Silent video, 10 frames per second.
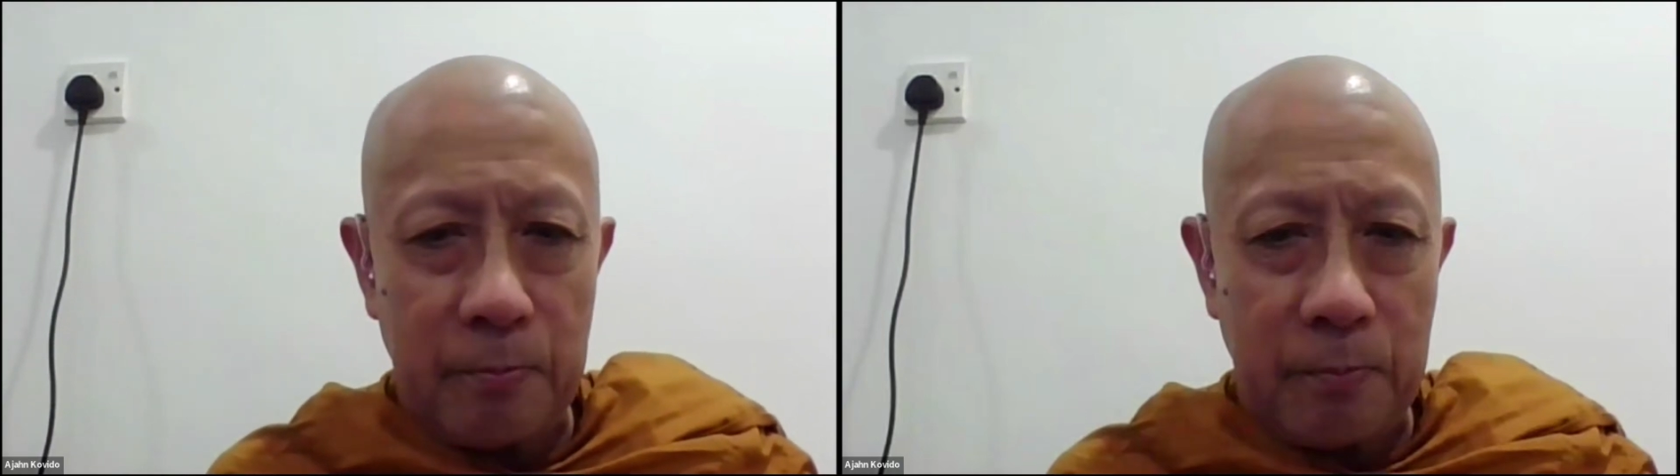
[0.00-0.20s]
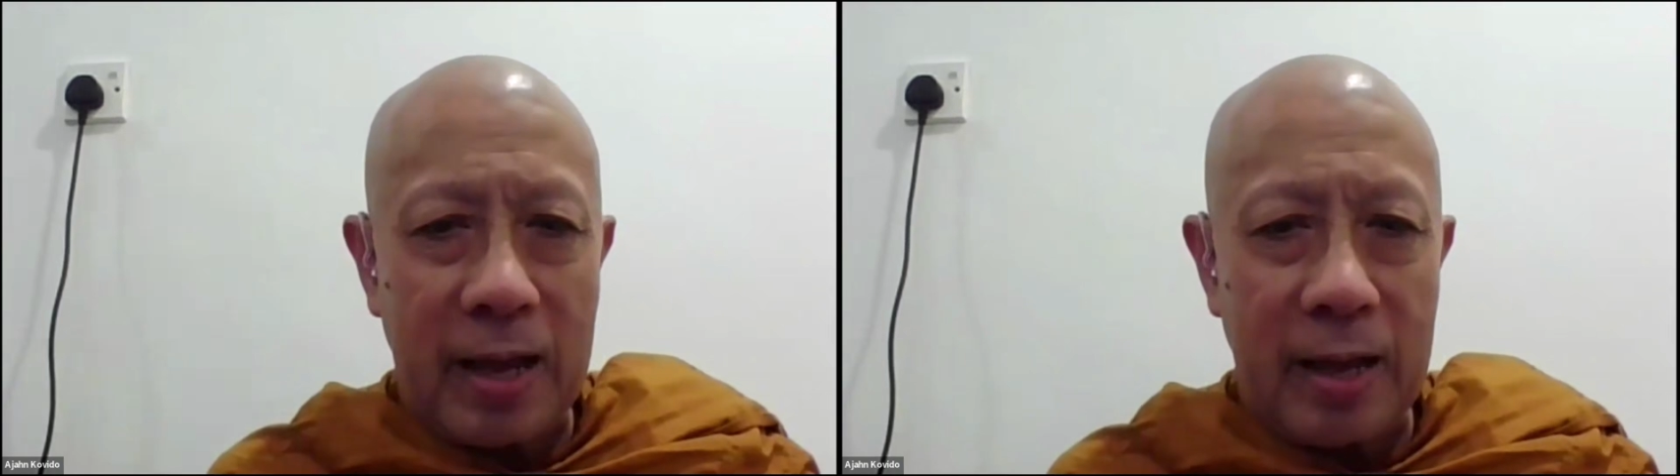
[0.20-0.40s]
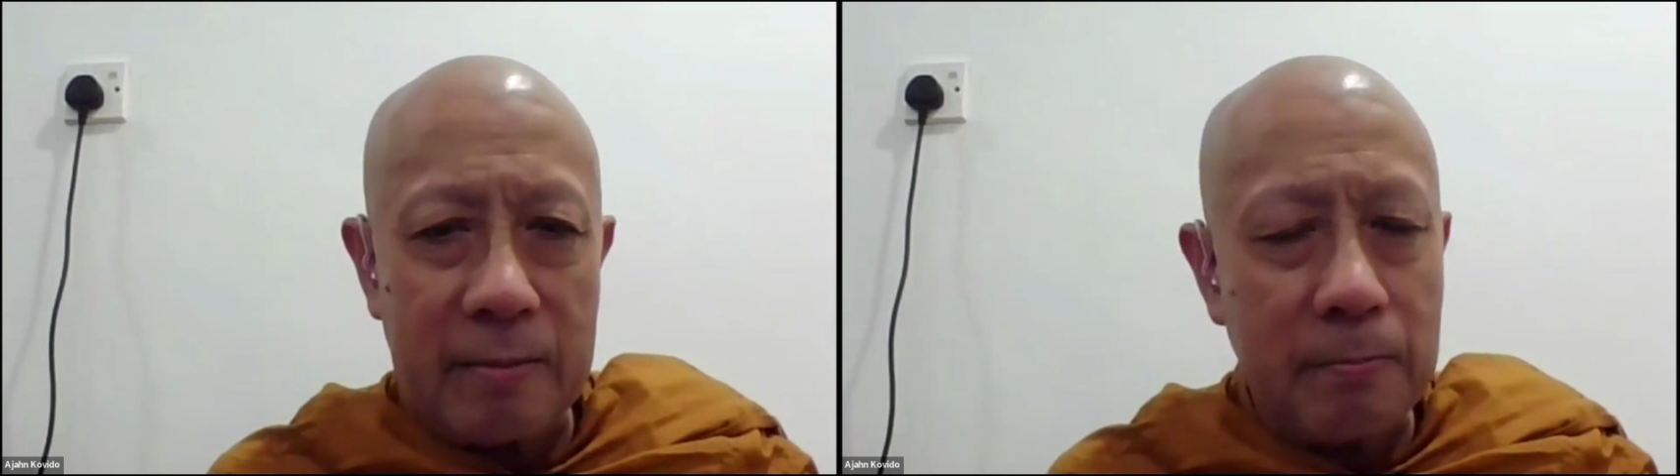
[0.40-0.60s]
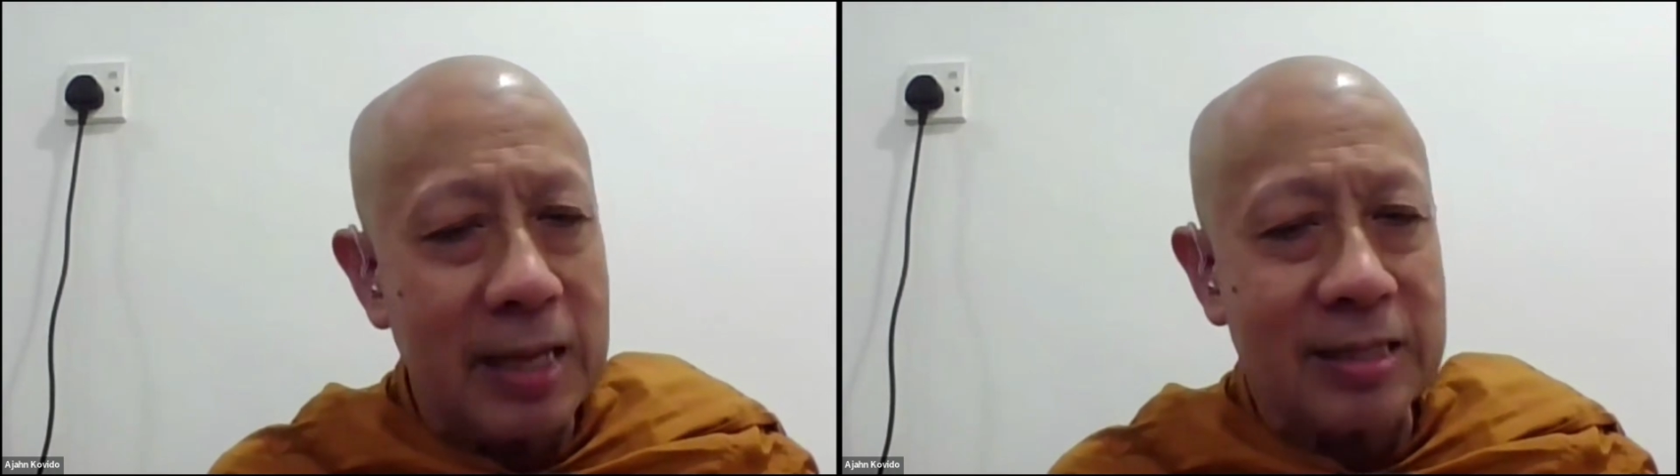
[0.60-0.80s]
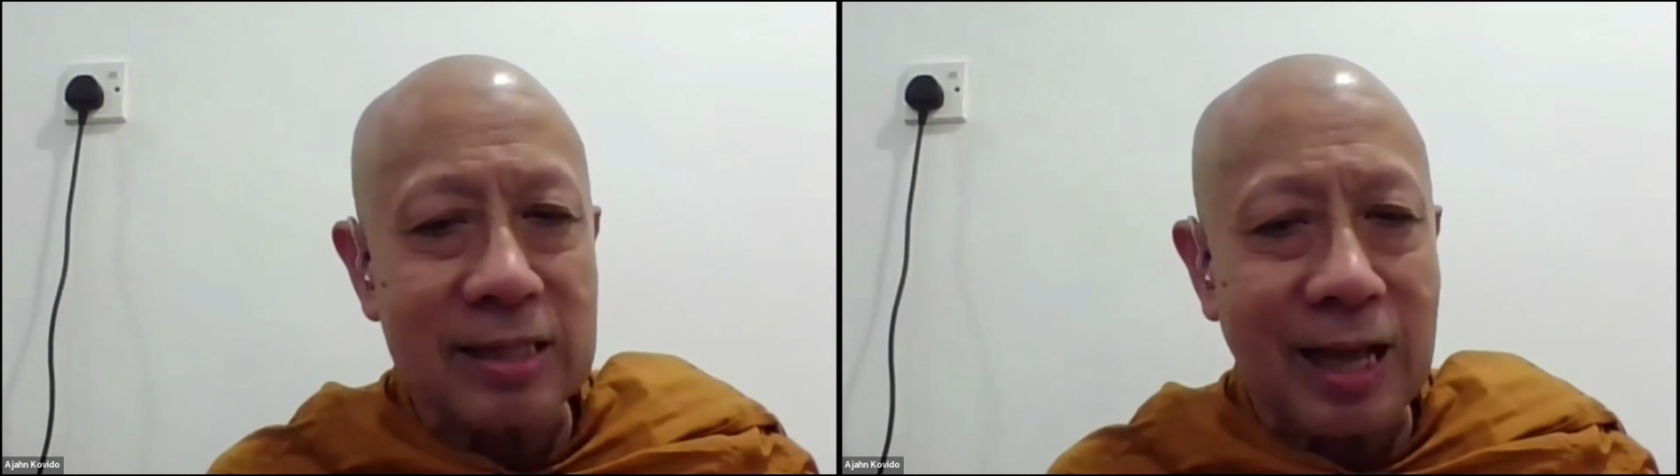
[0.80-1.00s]
bad
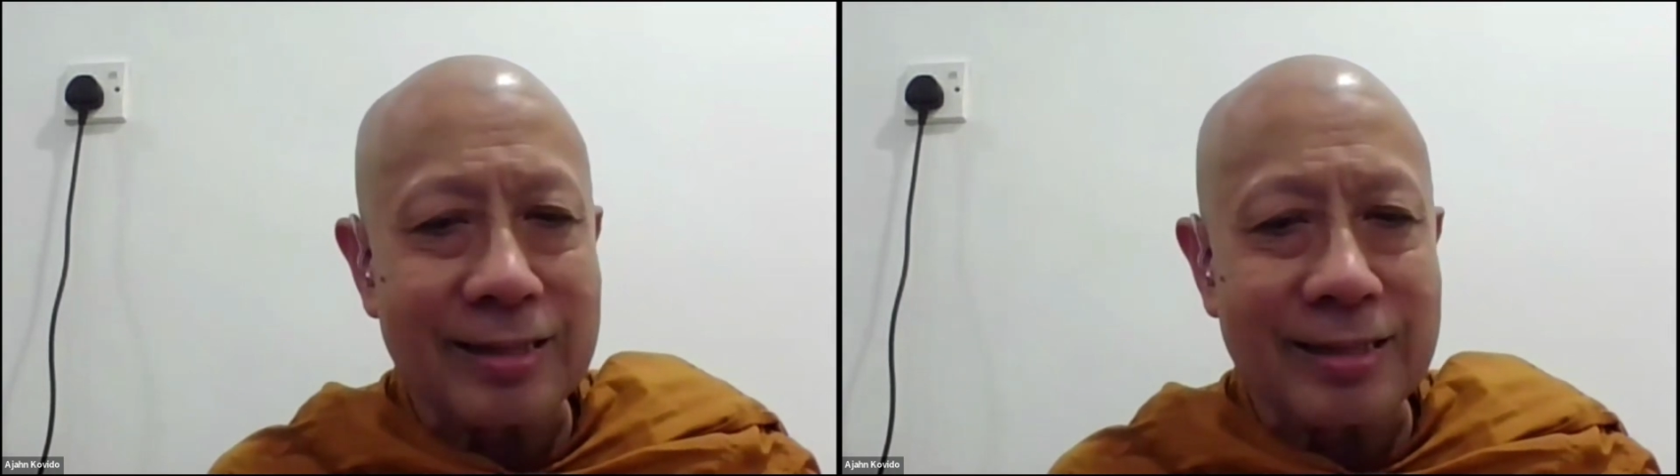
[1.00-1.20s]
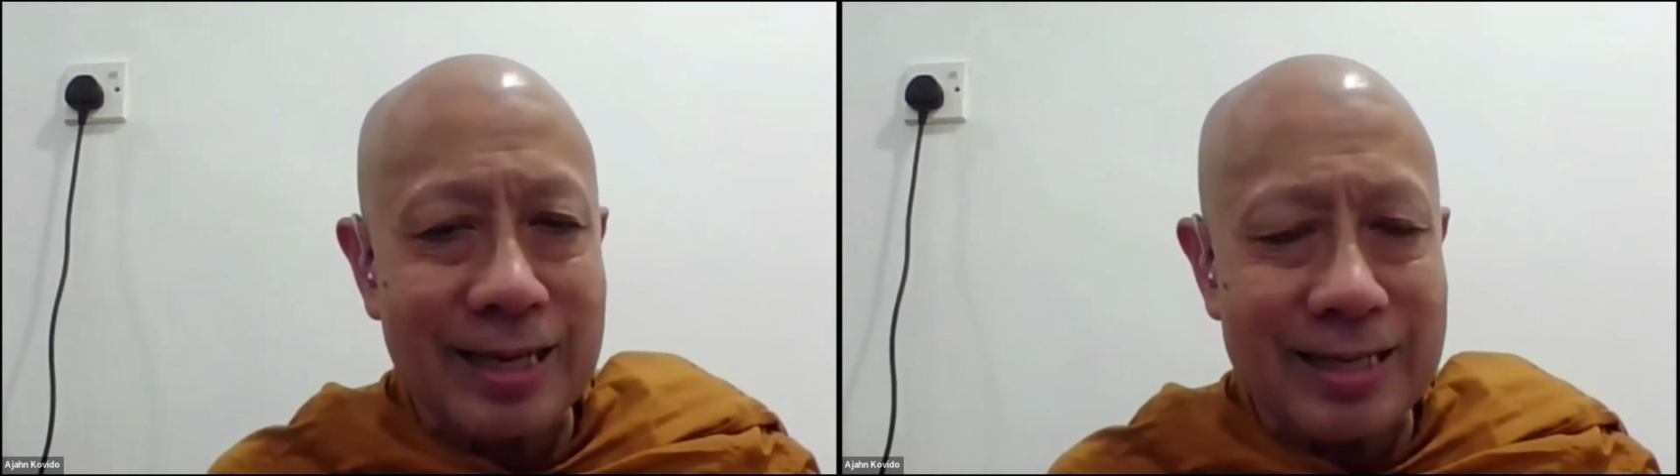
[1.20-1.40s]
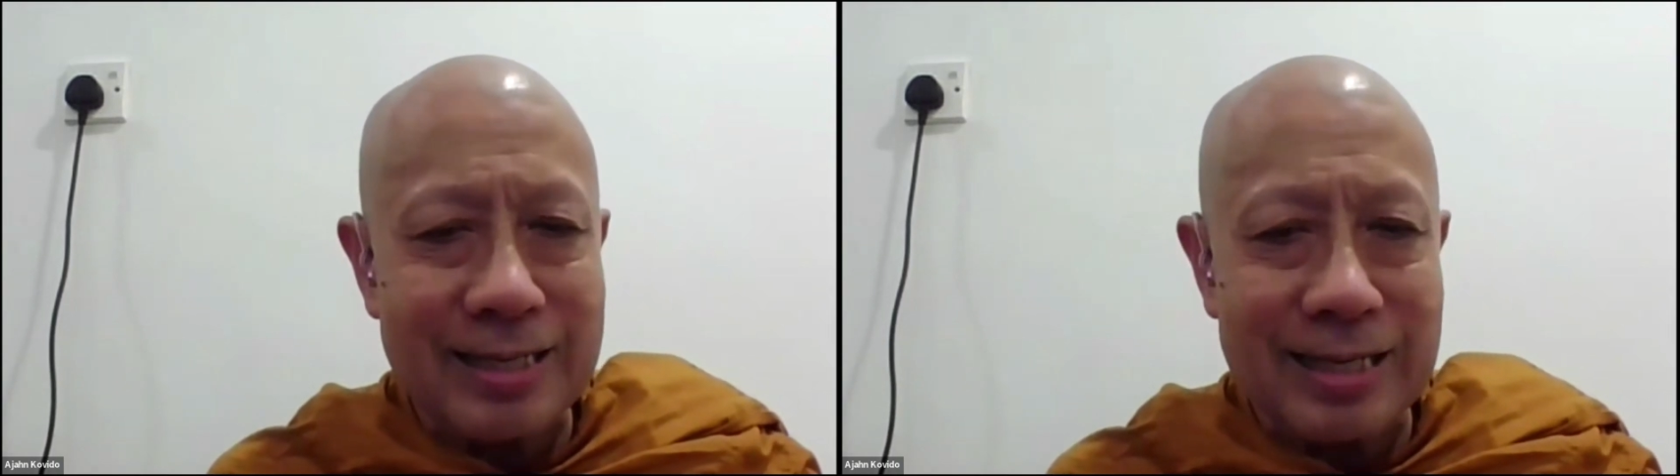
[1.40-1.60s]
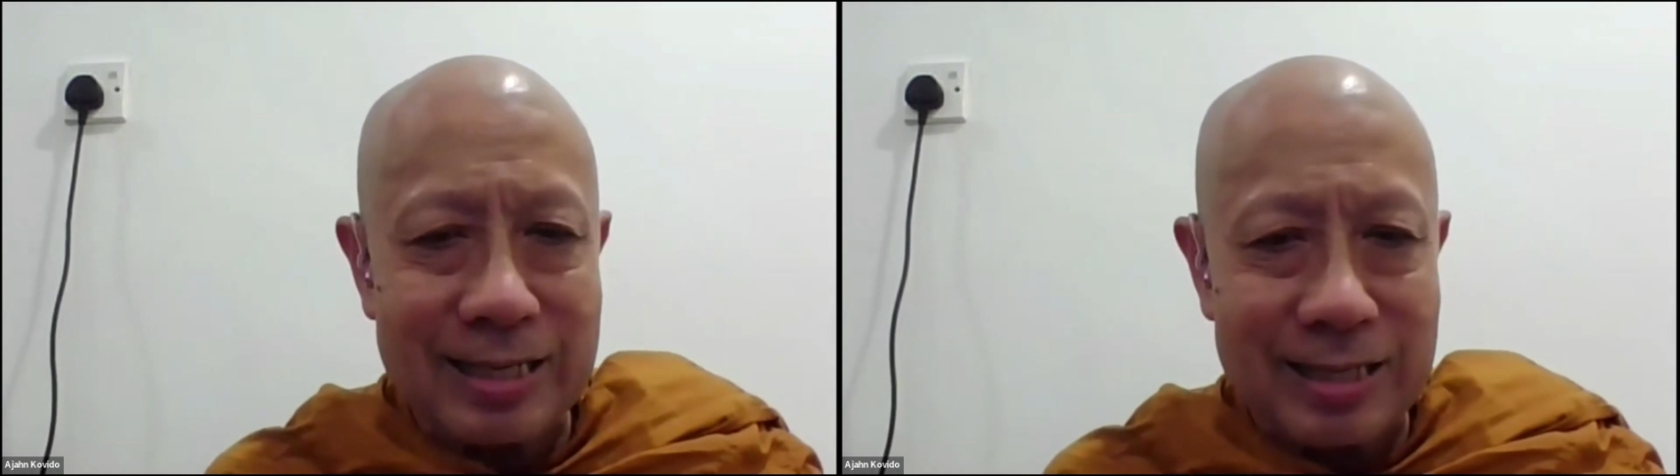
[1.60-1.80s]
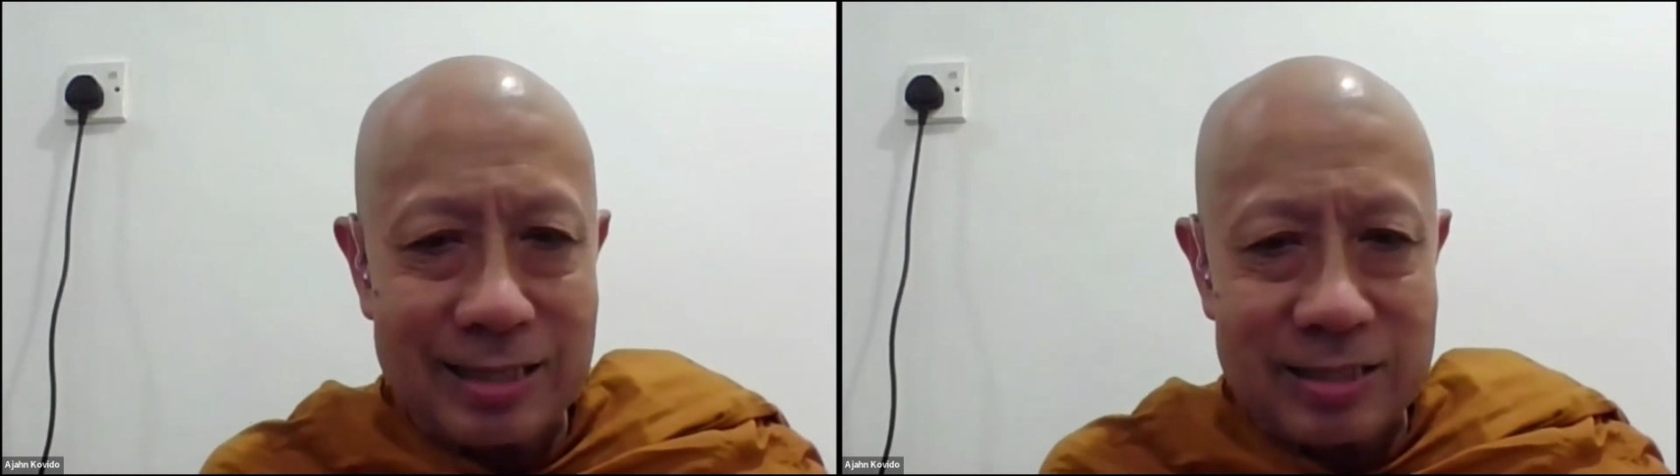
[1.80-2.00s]
mental
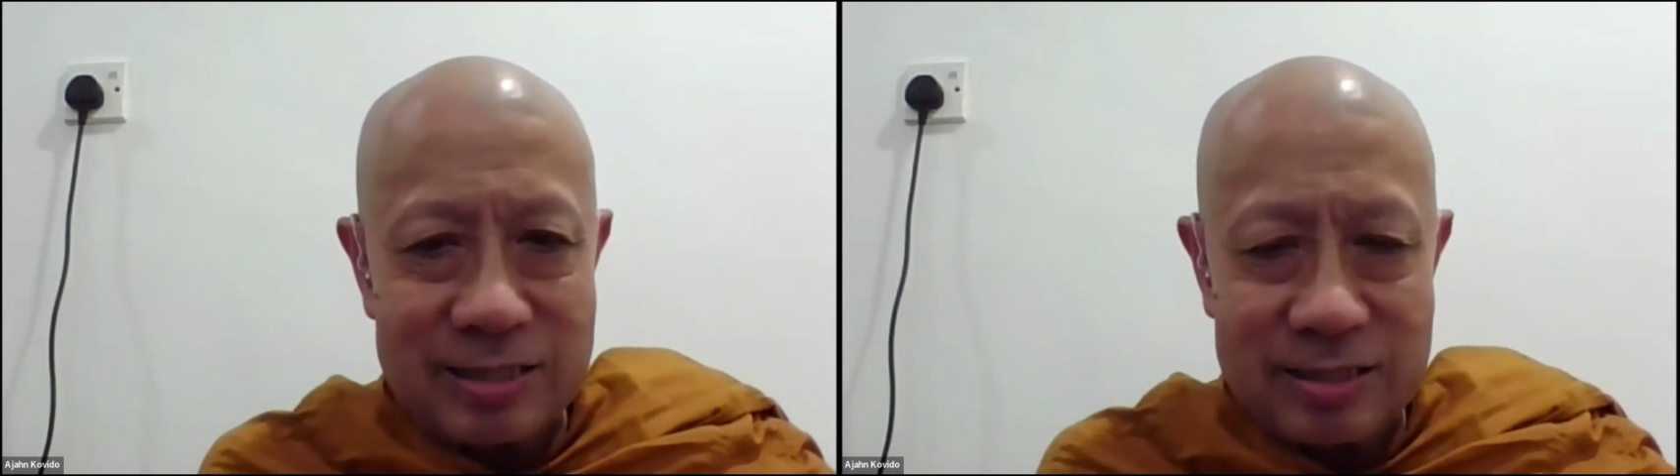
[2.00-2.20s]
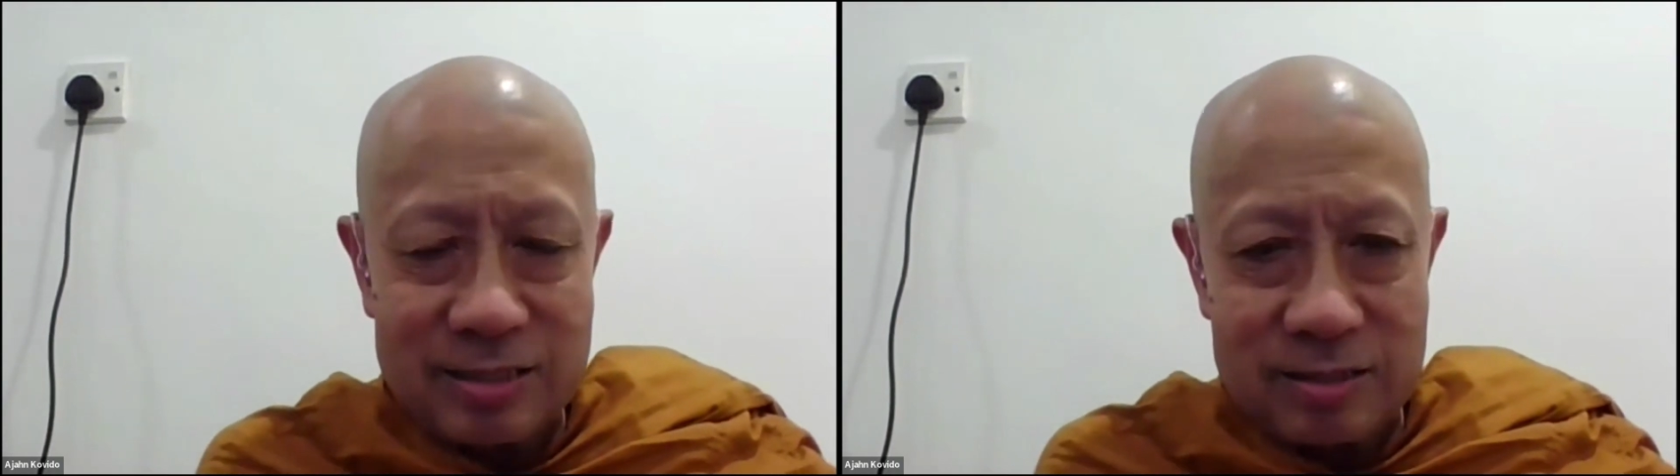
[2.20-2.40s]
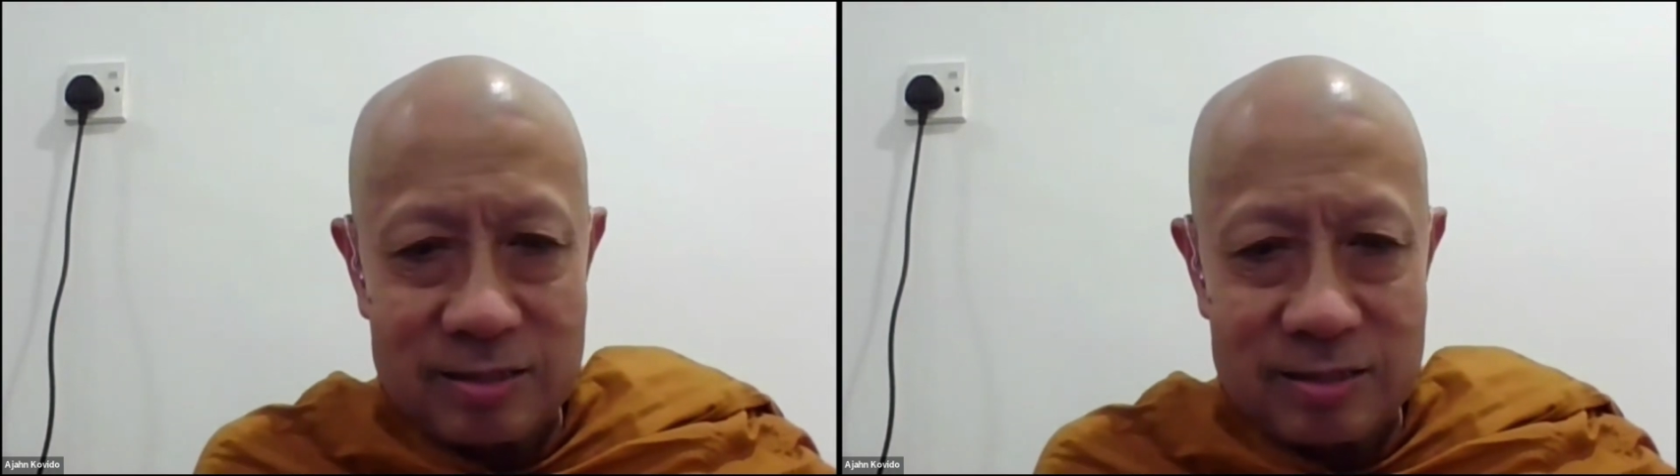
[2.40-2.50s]
identities